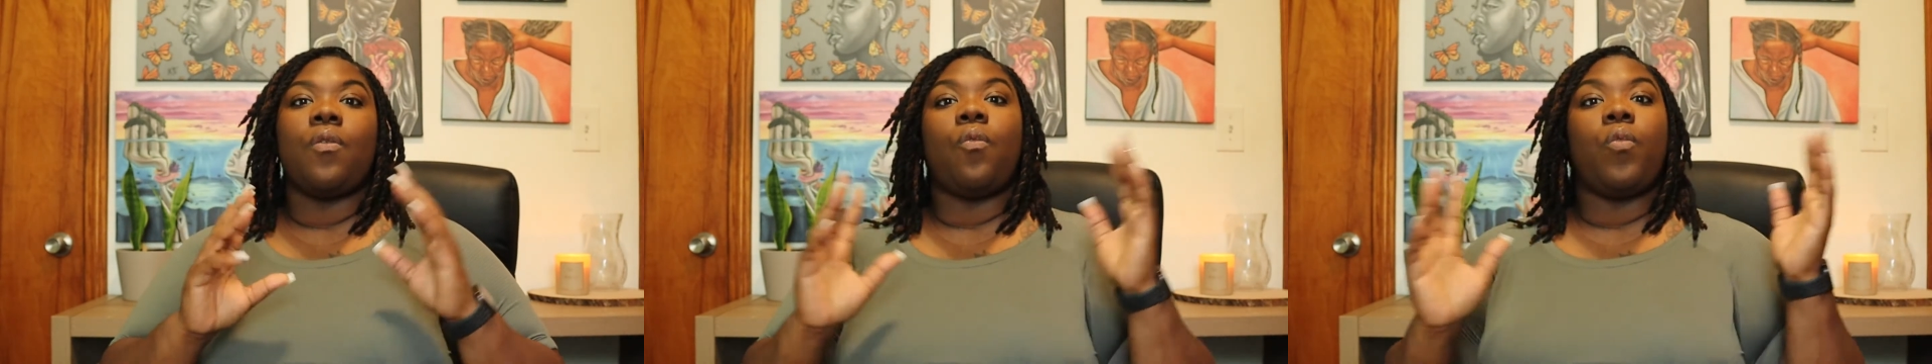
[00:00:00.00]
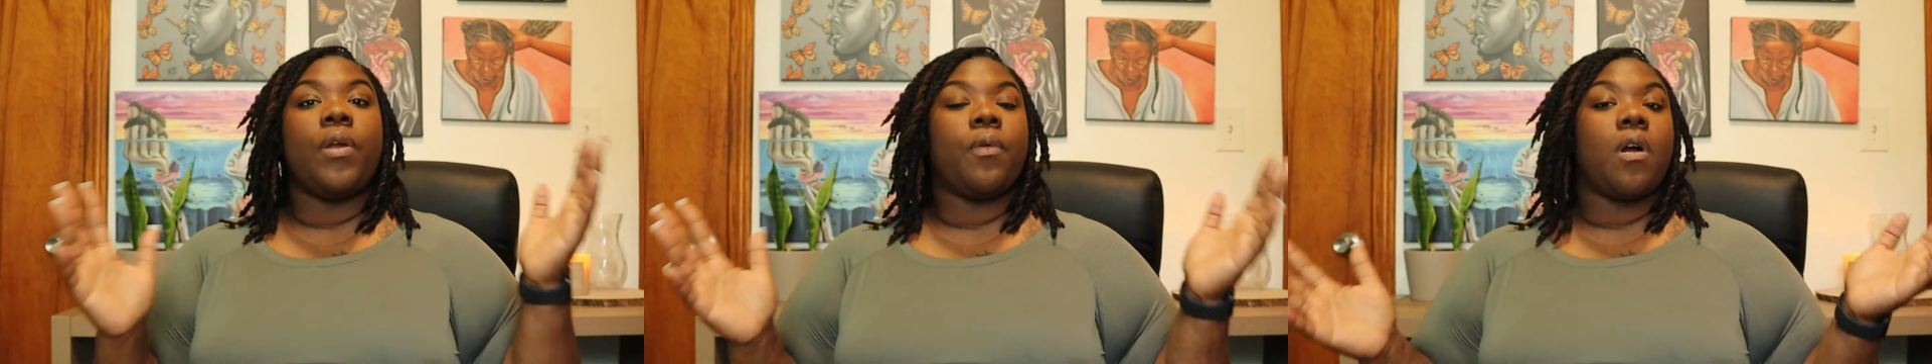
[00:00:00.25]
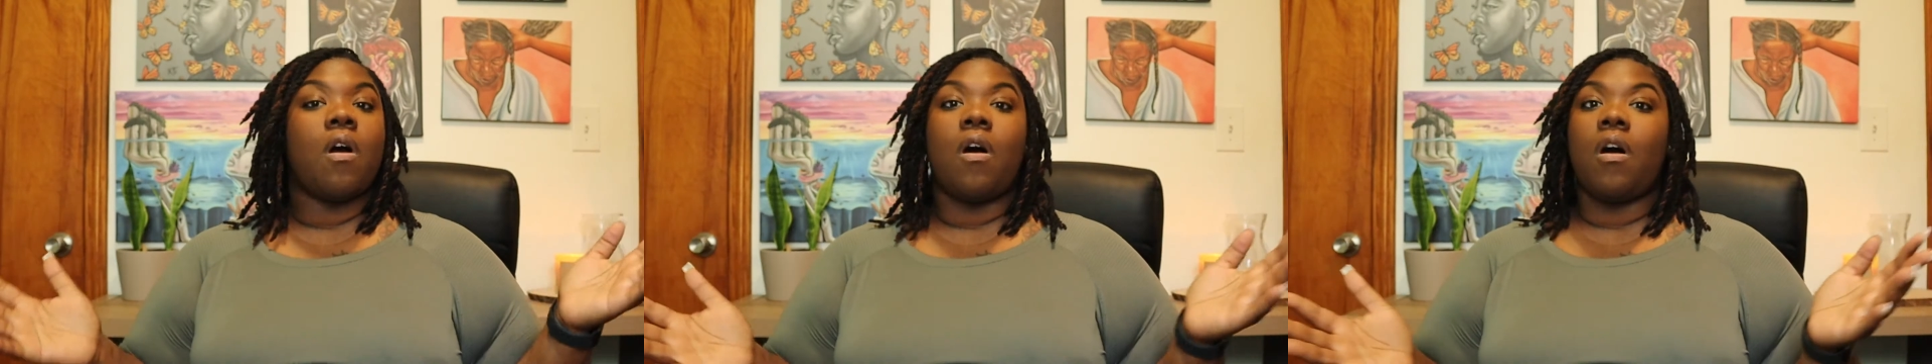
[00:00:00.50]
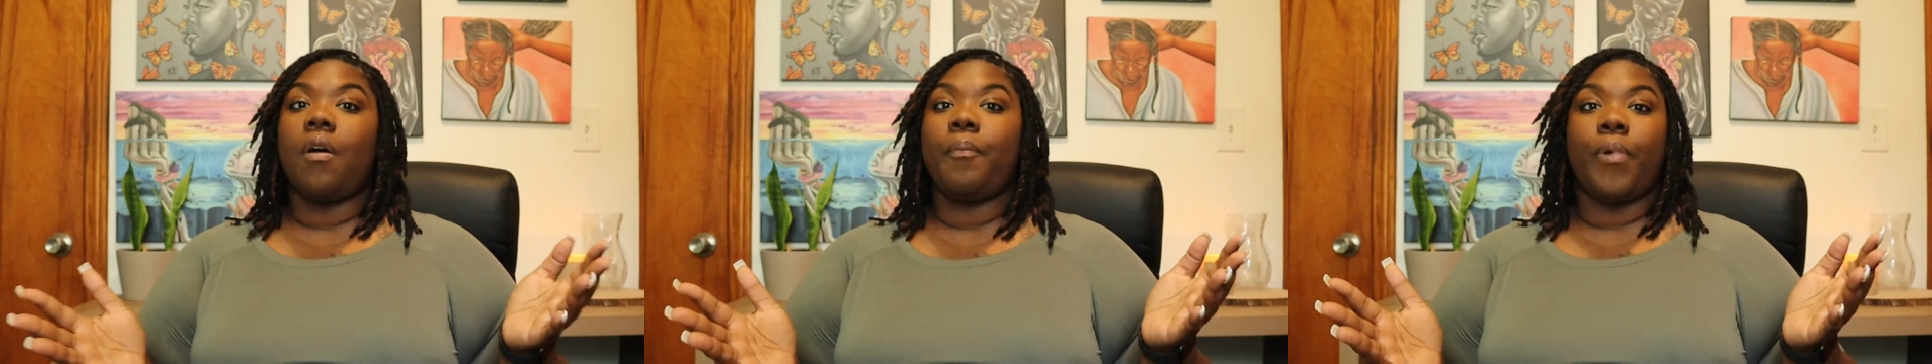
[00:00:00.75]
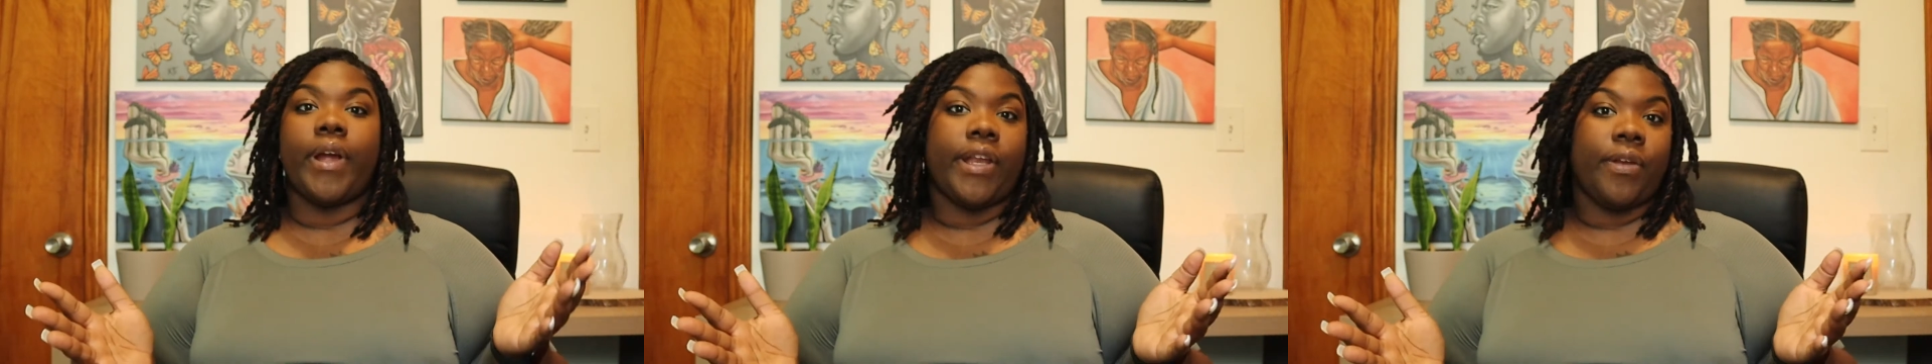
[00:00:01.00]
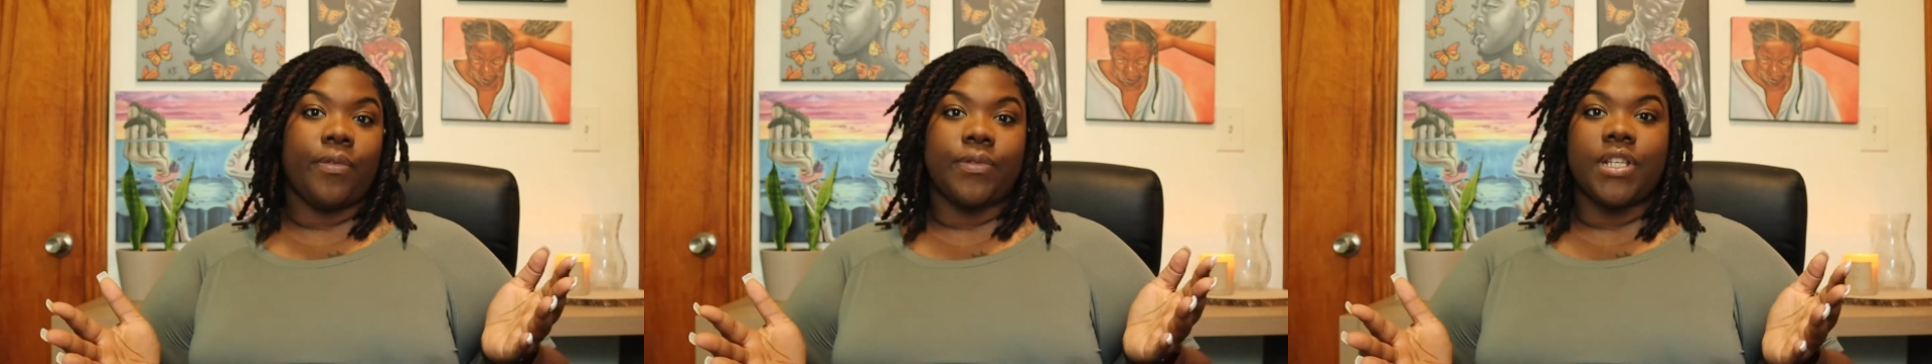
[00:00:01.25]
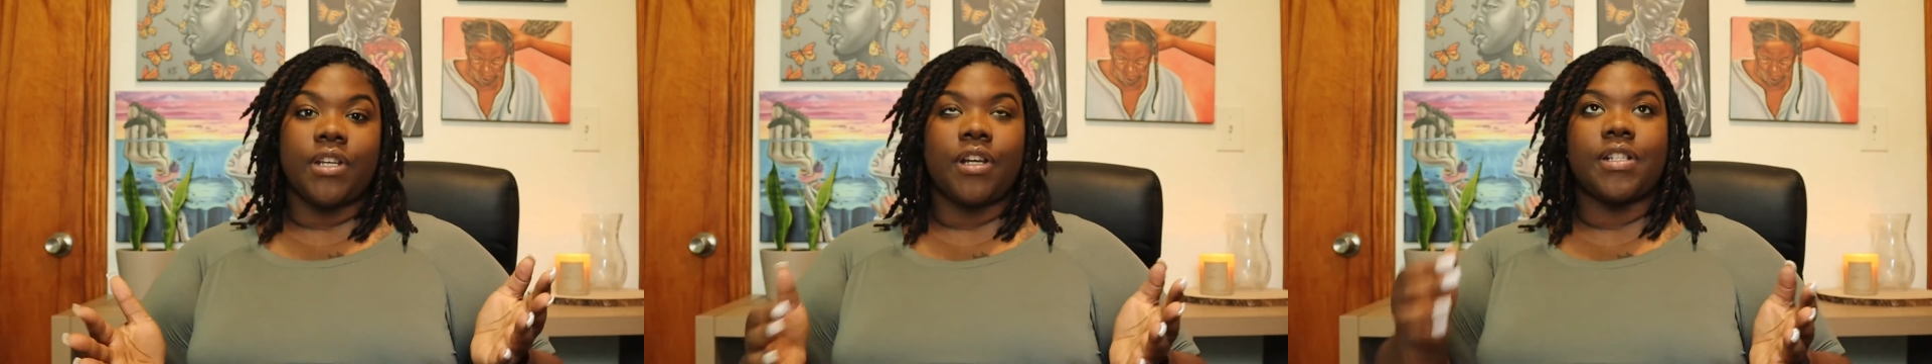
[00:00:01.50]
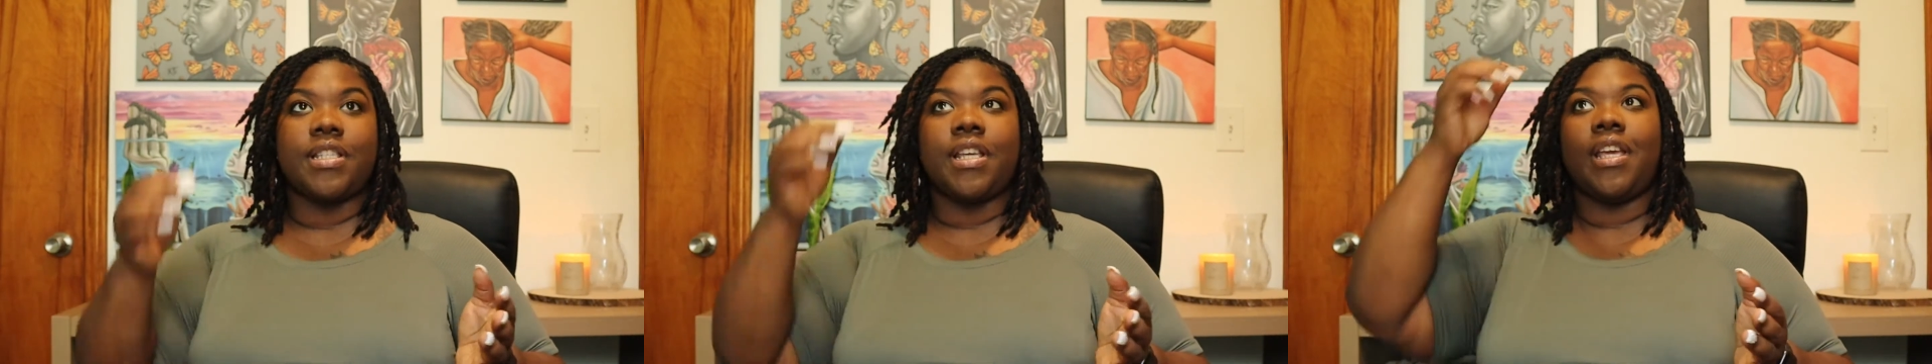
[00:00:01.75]
we were all brand new to
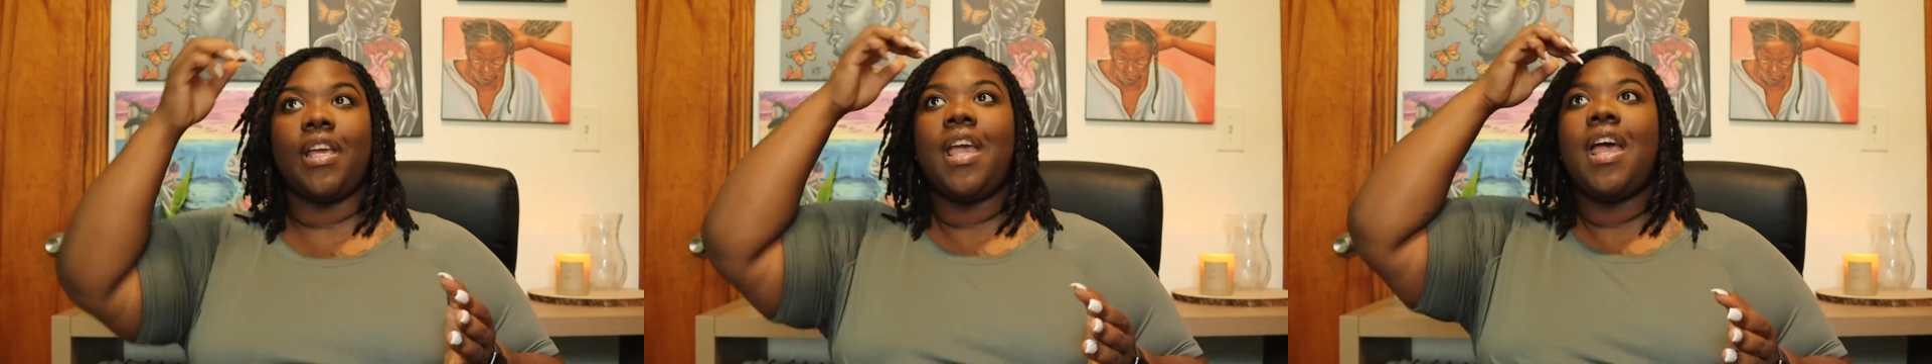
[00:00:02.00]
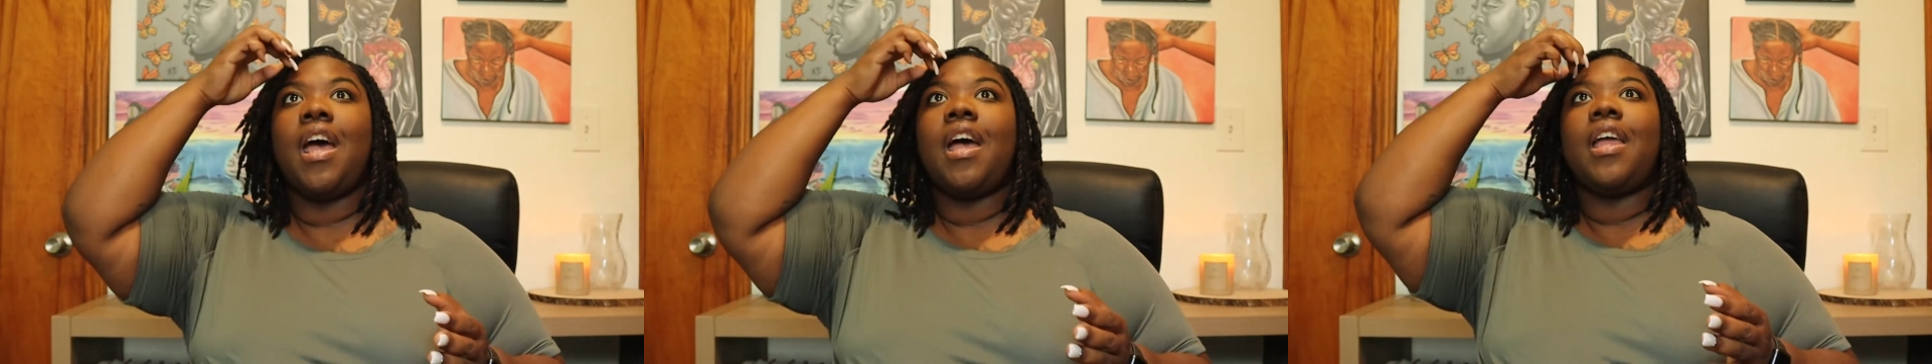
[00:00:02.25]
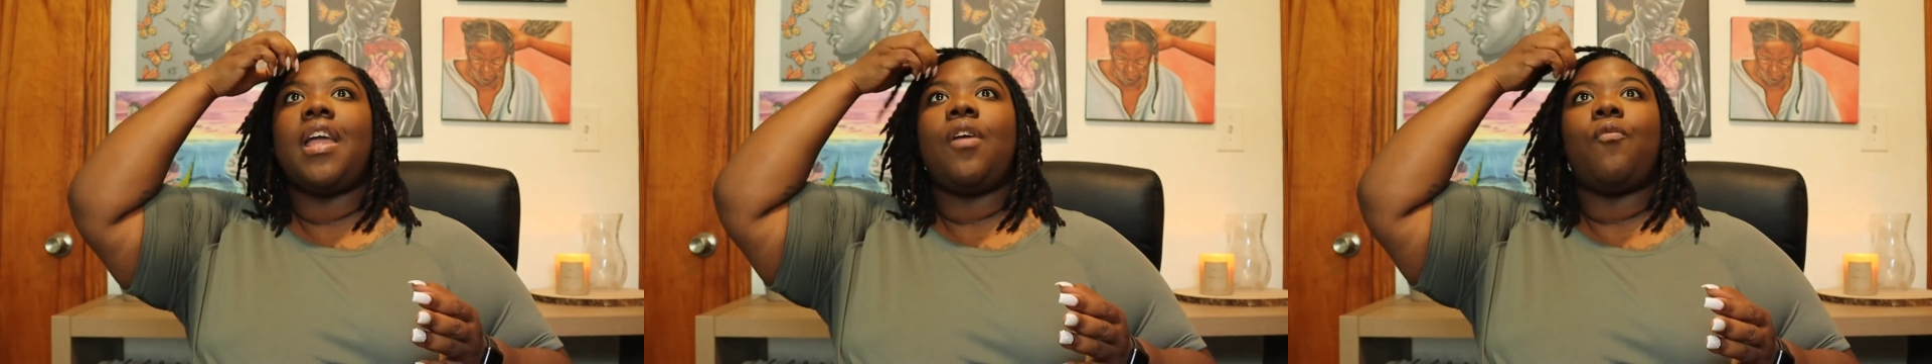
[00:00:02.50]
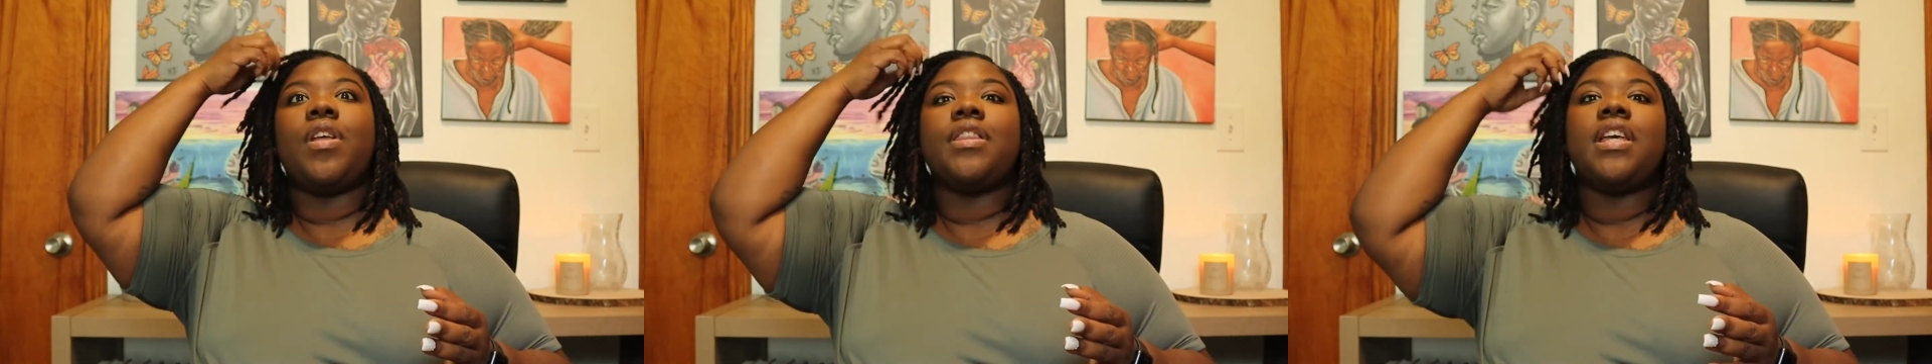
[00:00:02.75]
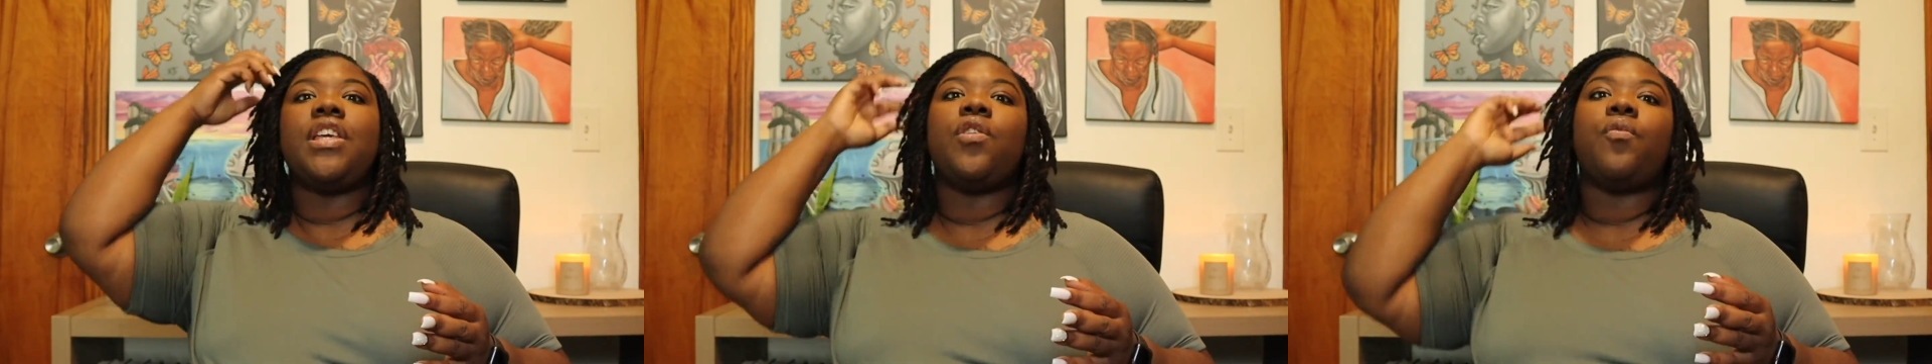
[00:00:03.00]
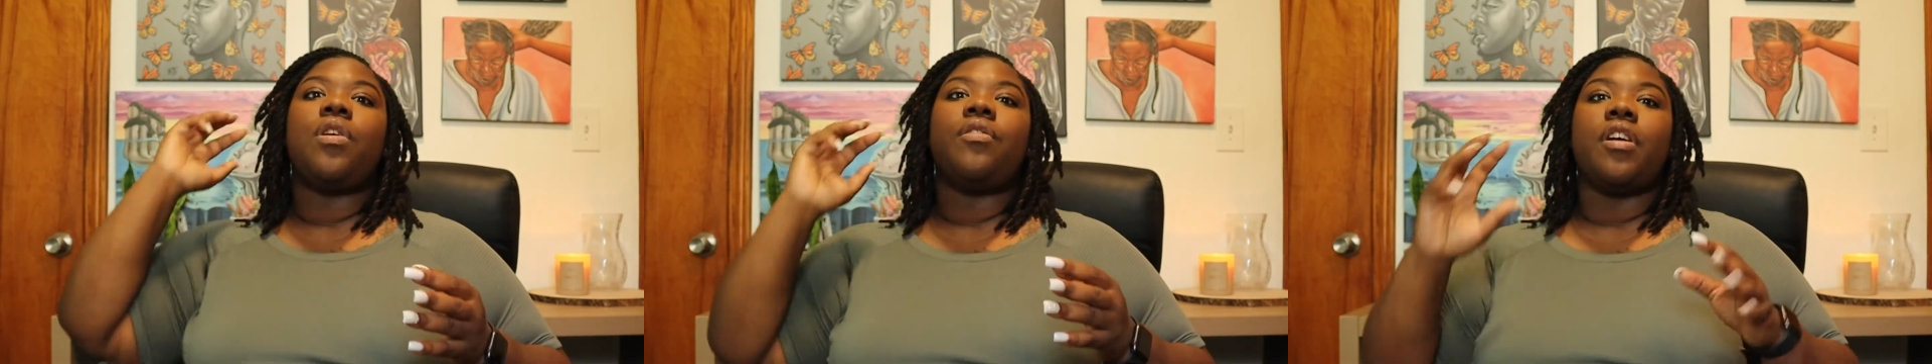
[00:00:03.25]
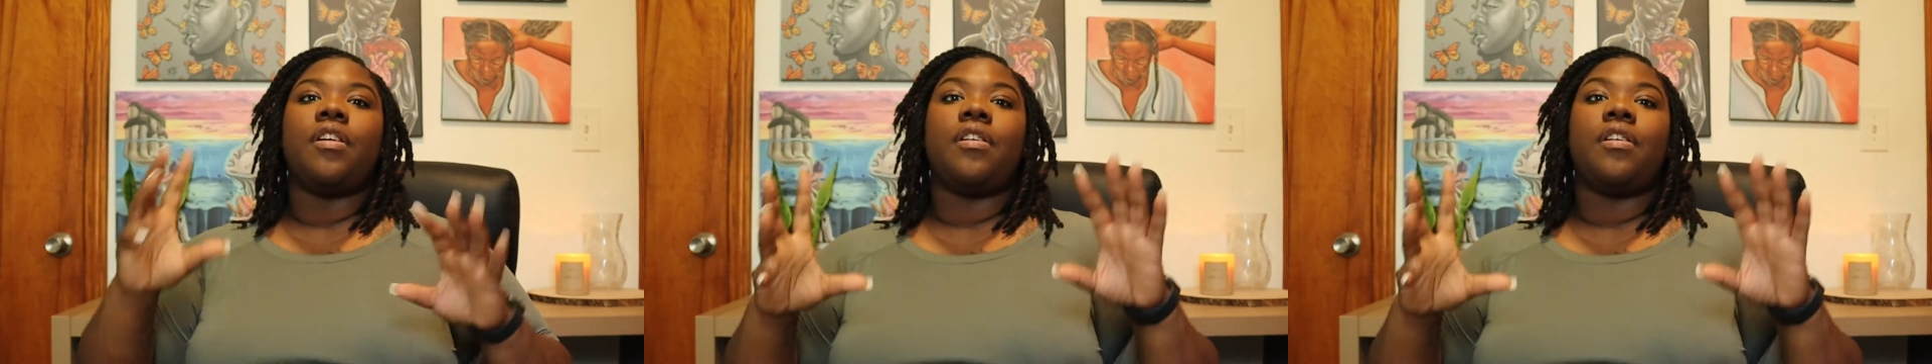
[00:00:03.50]
nursing. One thing you will